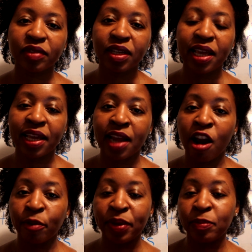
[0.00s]
And
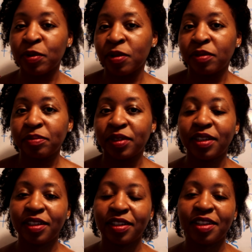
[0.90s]
our people,
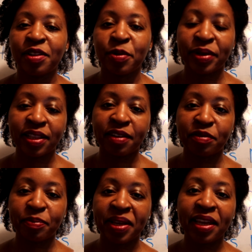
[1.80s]
you know, we love
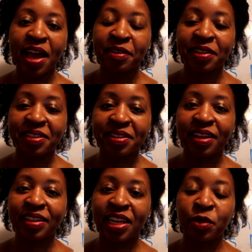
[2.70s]
being out in the
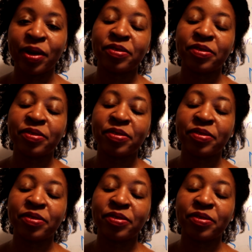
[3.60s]
sun anyway,